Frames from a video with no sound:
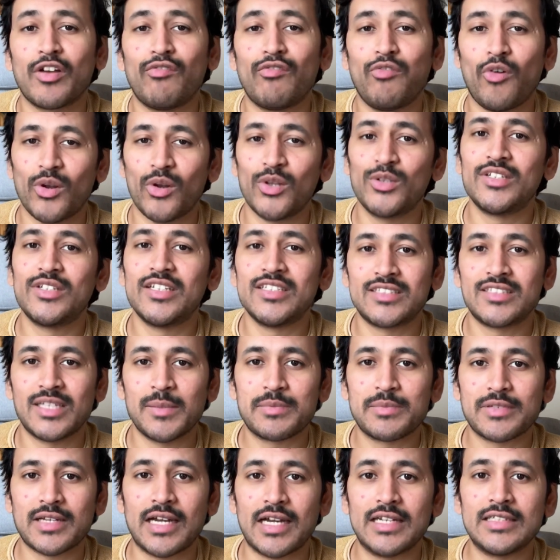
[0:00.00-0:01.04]
Follow these
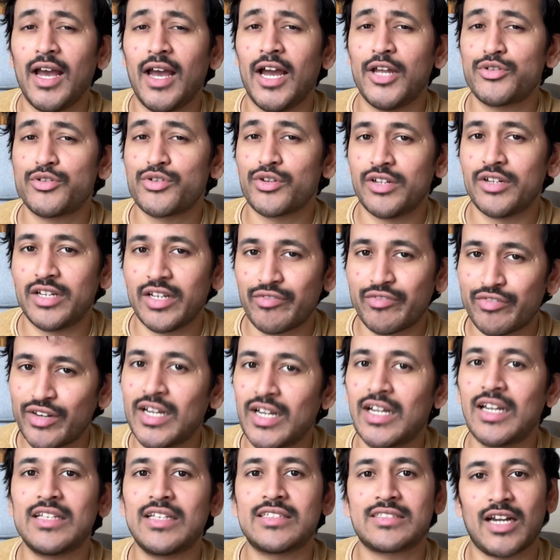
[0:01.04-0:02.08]
tips, guys, and should
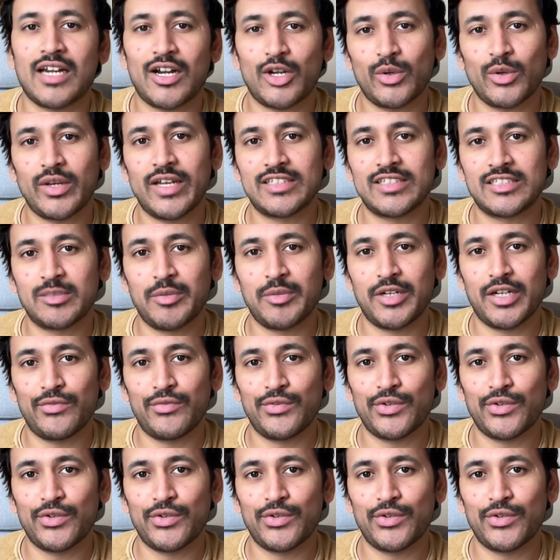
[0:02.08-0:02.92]
definitely start to get some interview